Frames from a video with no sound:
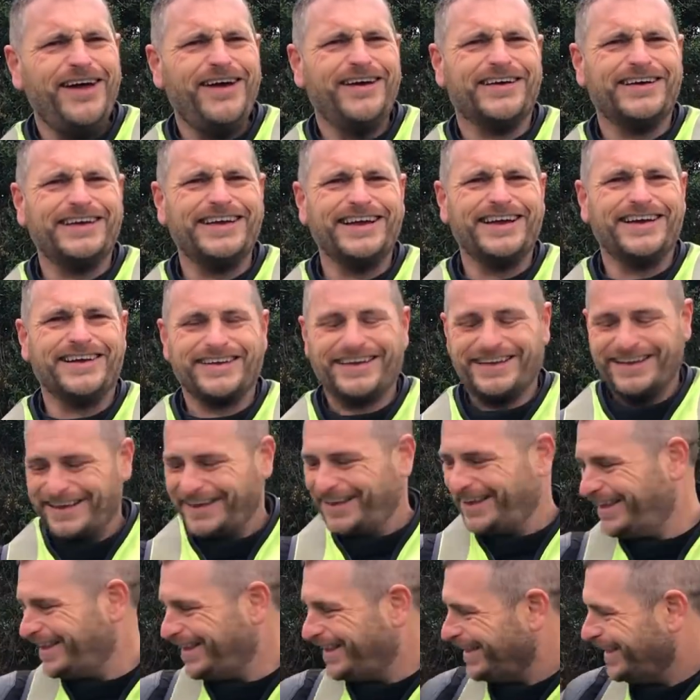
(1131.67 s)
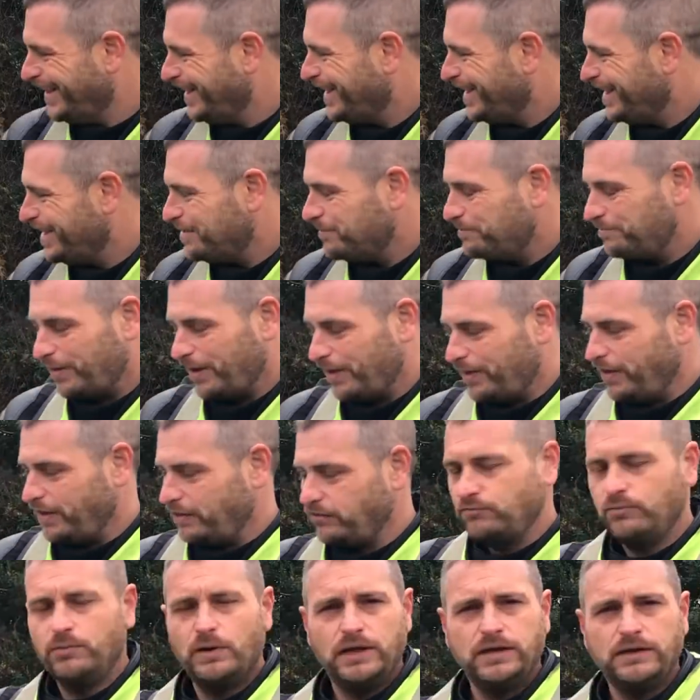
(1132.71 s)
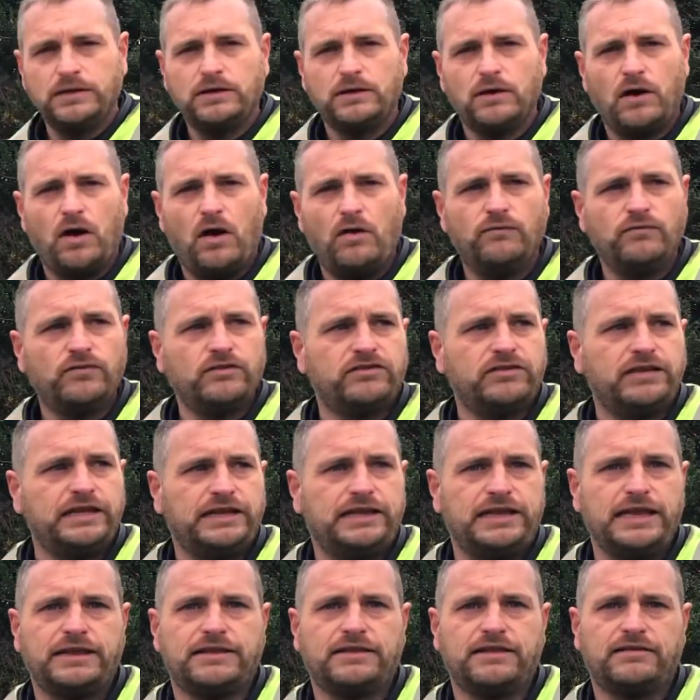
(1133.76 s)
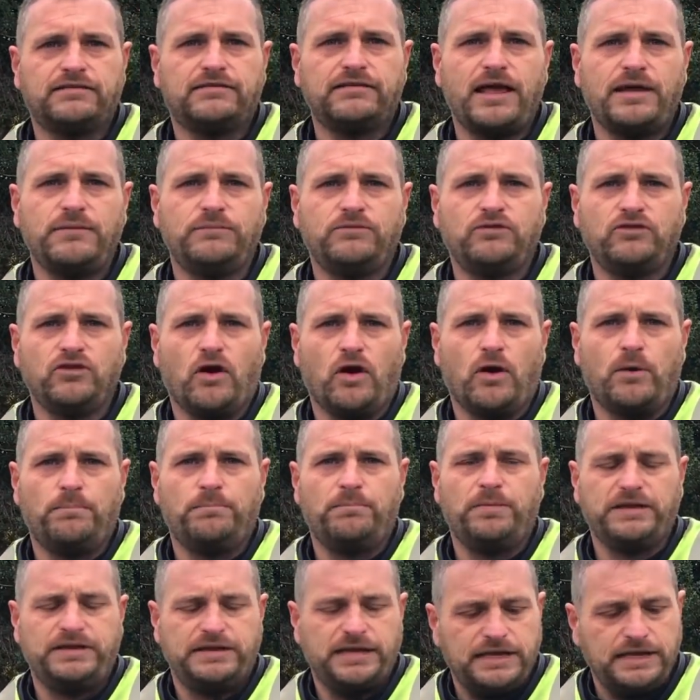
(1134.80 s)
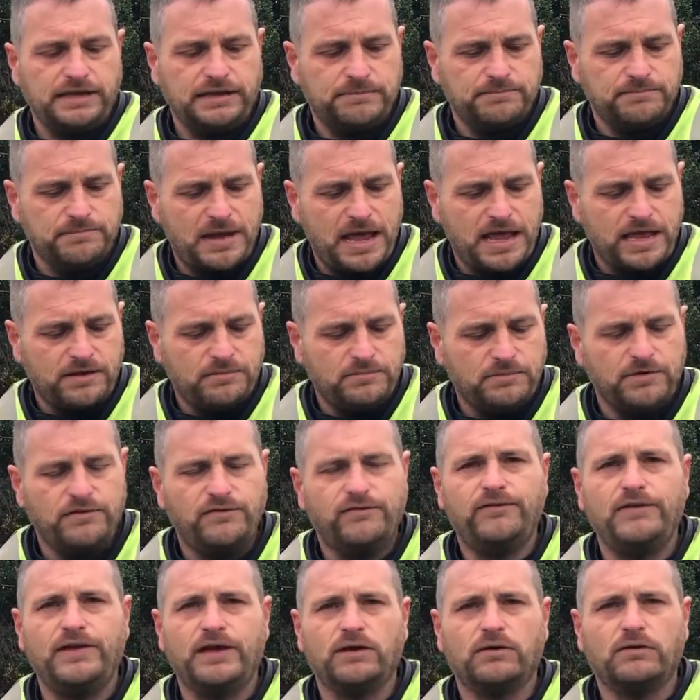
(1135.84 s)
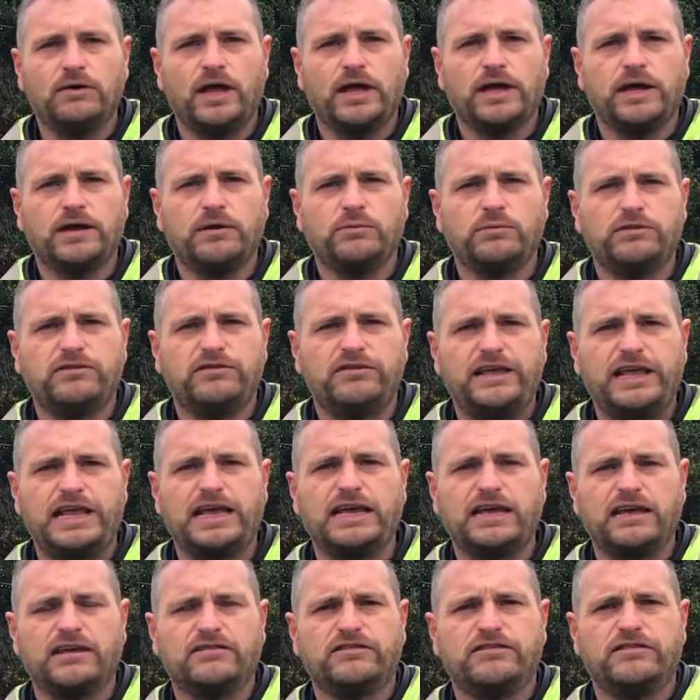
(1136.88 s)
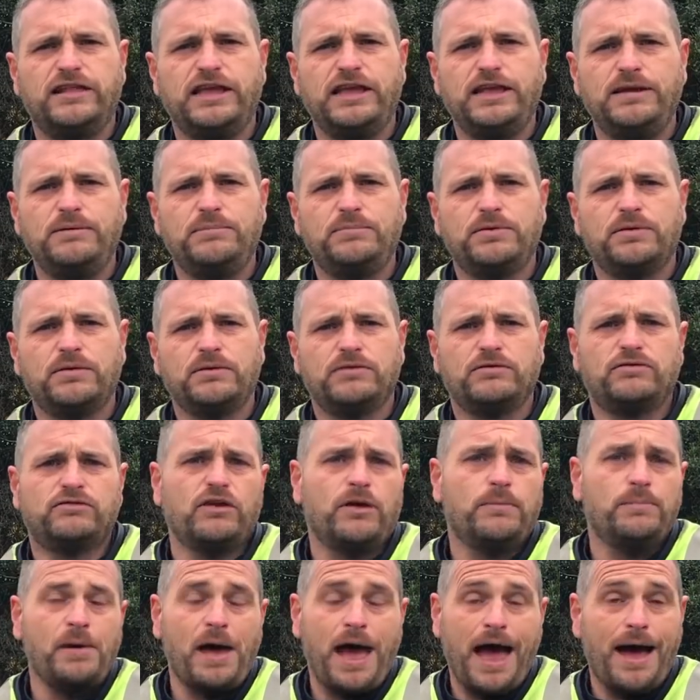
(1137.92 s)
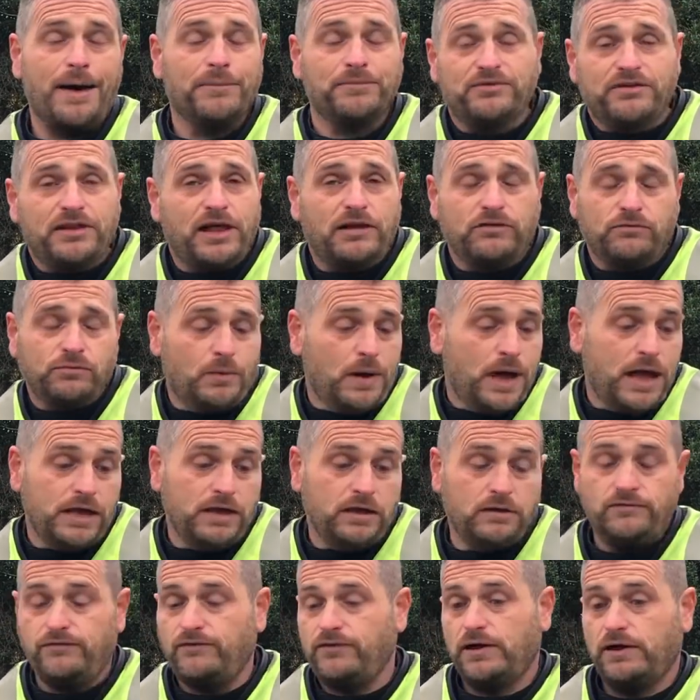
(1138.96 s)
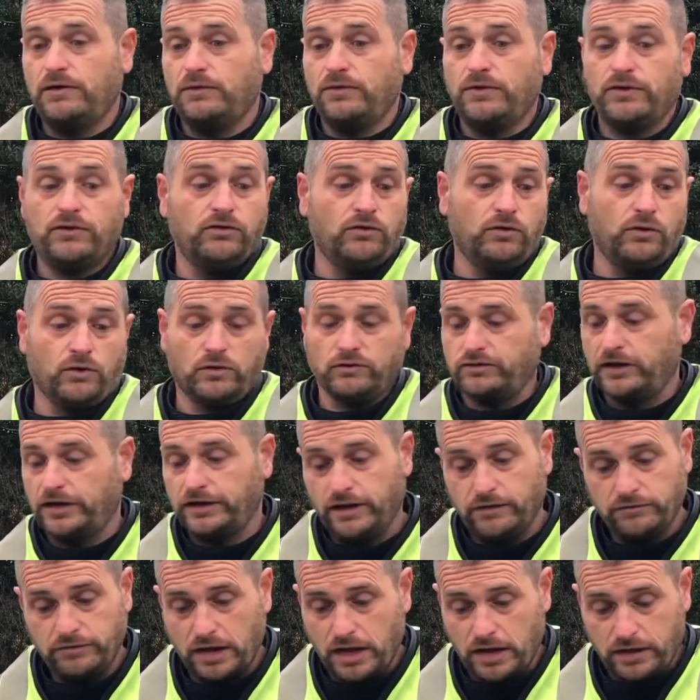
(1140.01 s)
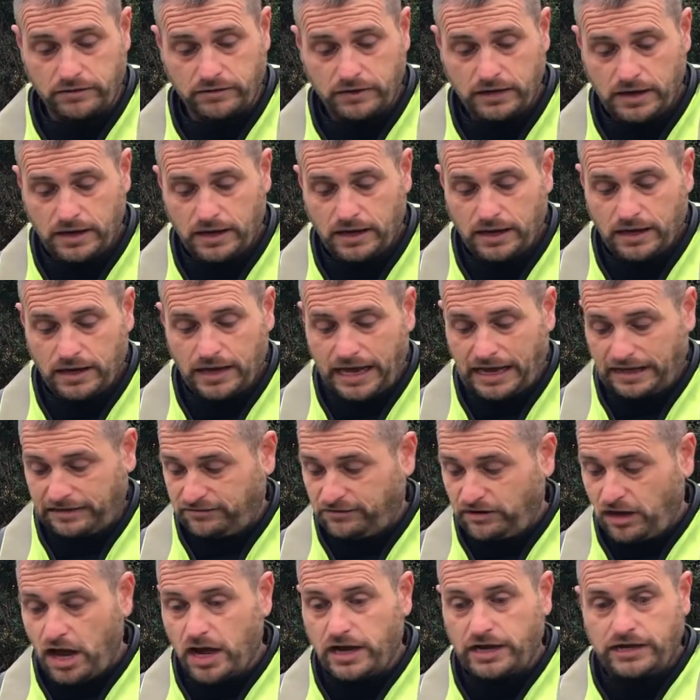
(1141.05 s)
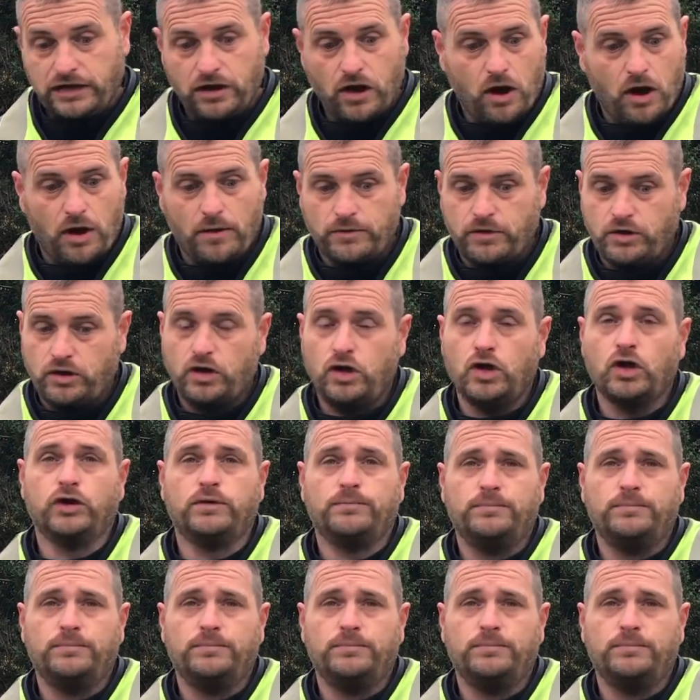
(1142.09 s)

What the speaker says: I know. But this one obviously did the same job, but didn't make me feel like it was digging as deep. So perhaps that's where you feel the torques, I don't know. It's certainly got a good